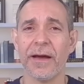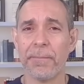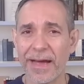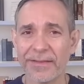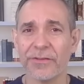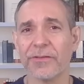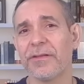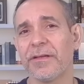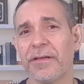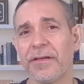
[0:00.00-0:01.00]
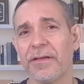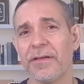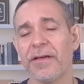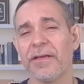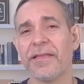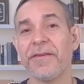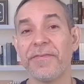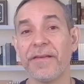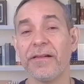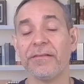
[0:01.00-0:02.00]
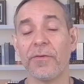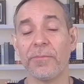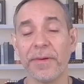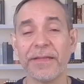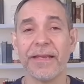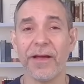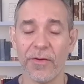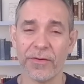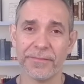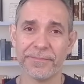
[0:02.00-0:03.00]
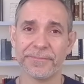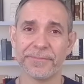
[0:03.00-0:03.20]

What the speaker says: abandoned, they feel completely alone.